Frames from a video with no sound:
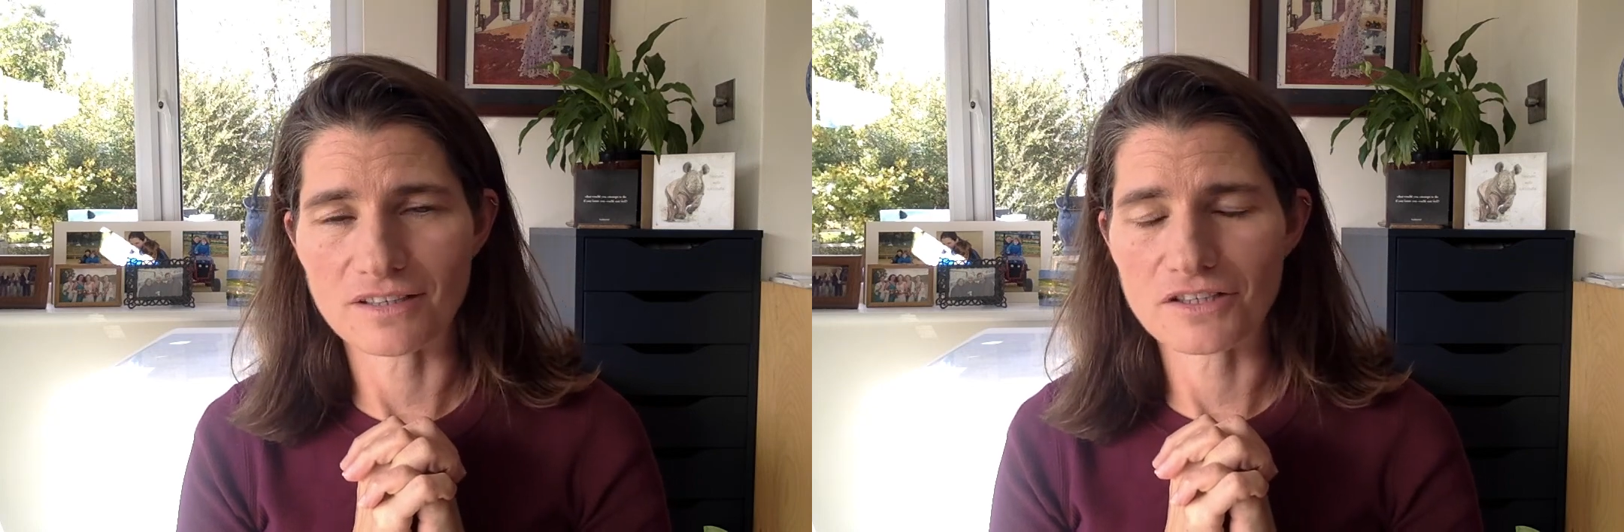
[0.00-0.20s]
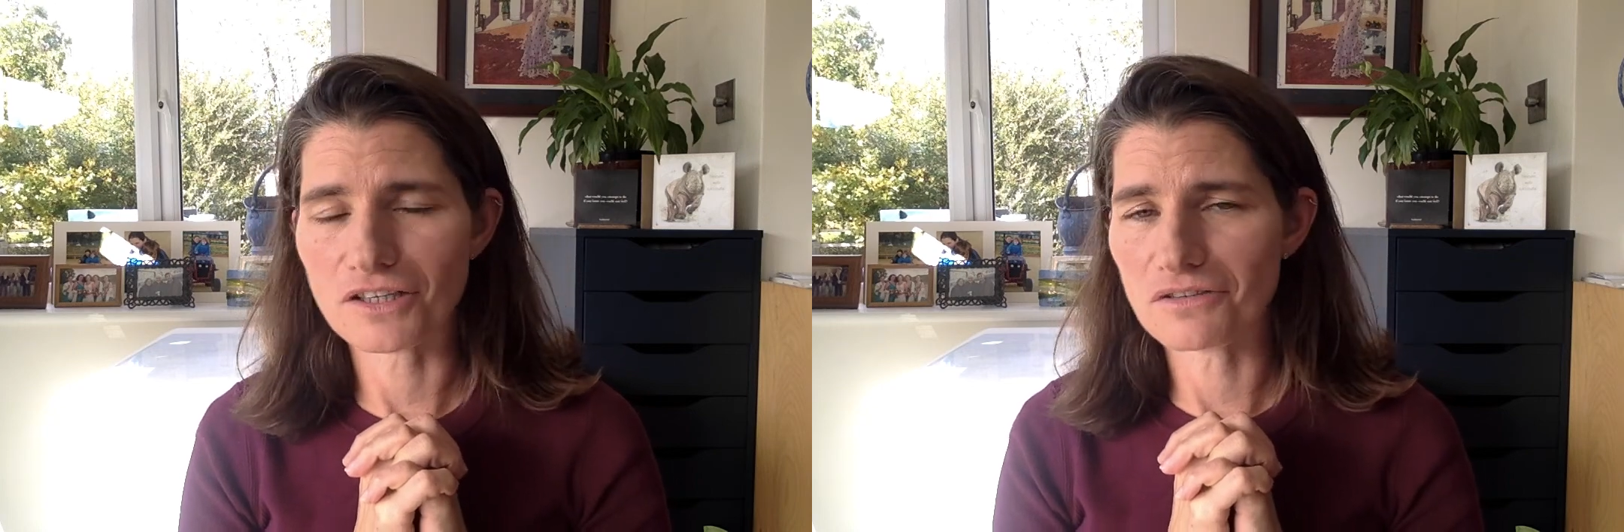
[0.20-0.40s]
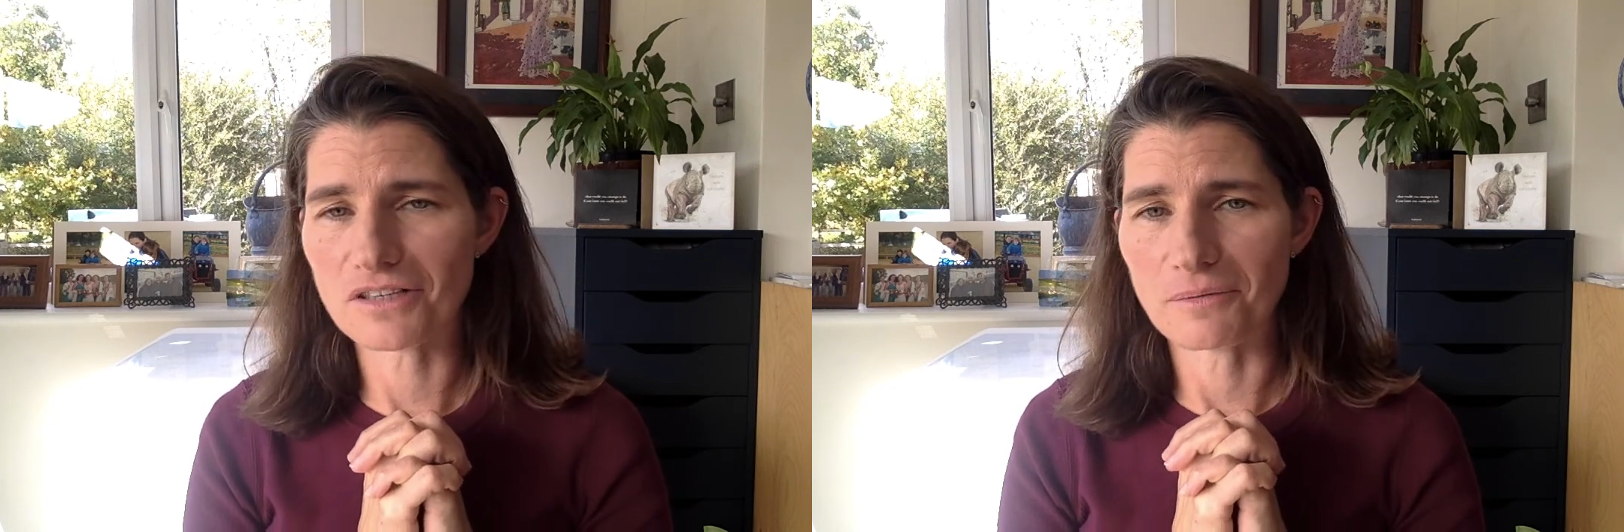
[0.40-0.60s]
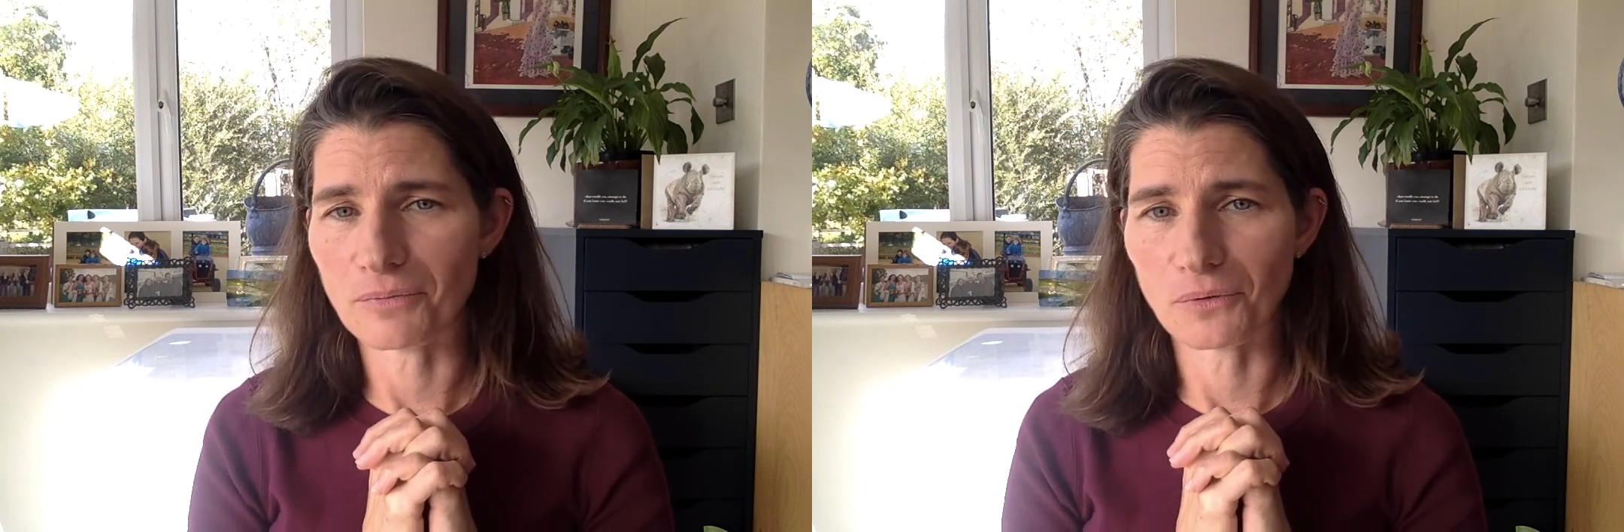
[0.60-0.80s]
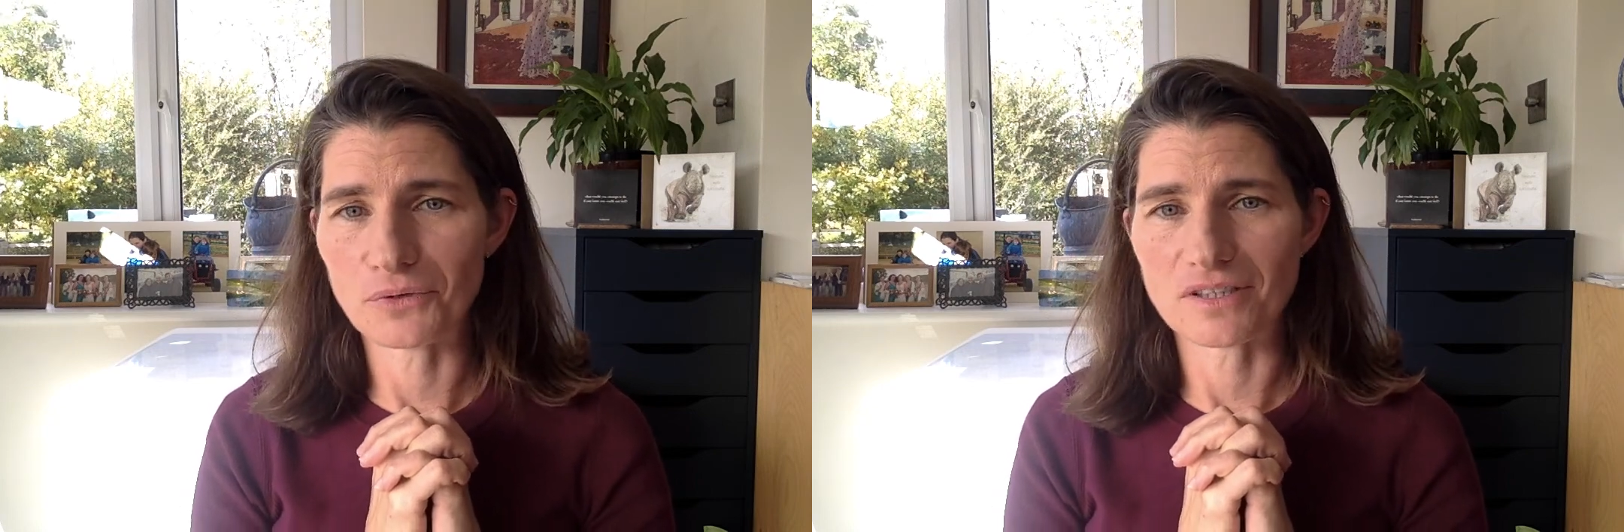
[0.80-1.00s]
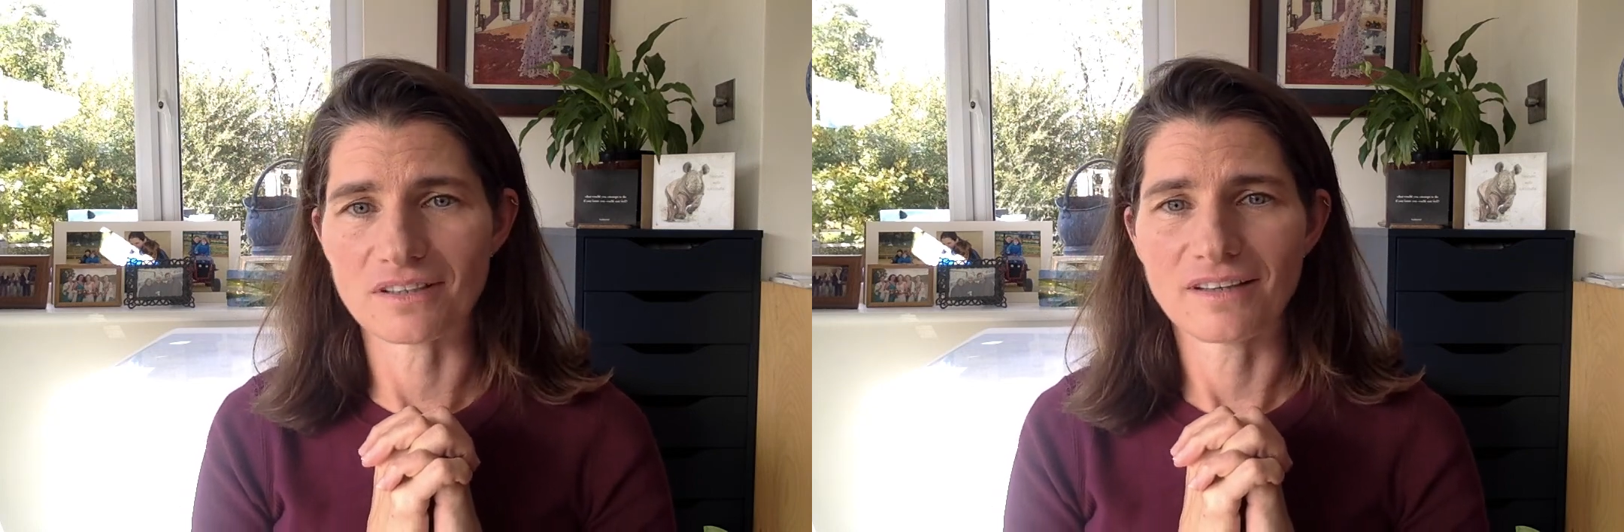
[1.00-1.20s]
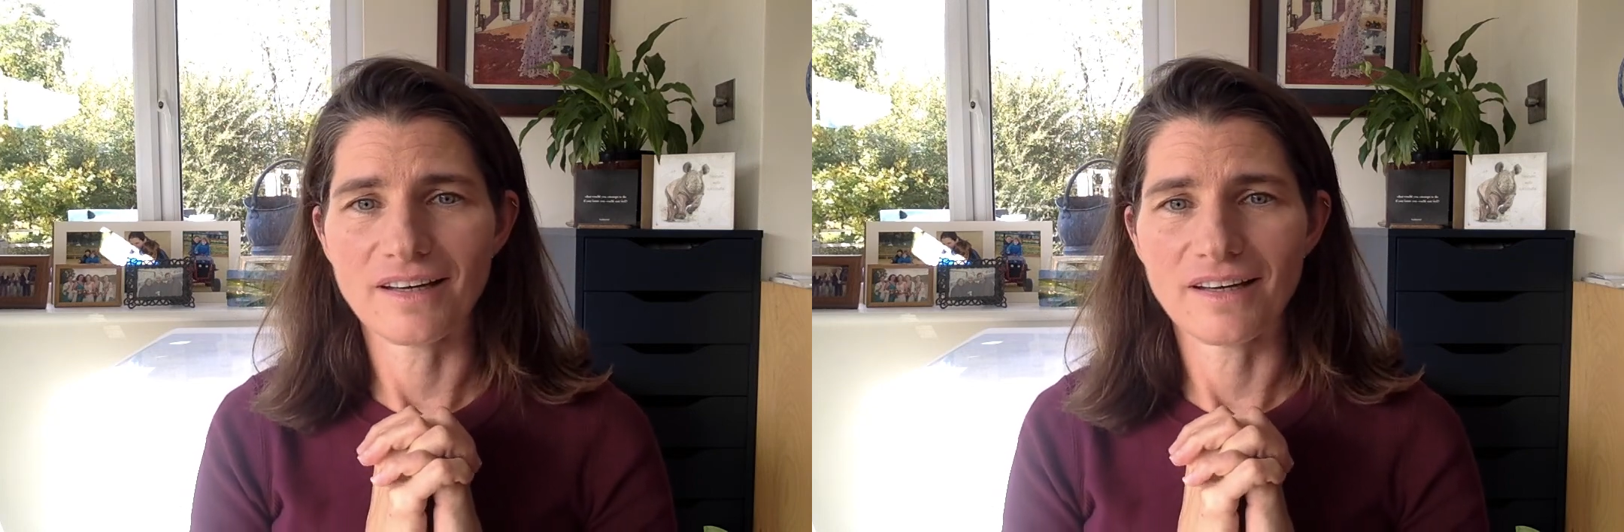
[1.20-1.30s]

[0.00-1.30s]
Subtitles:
is hugely important.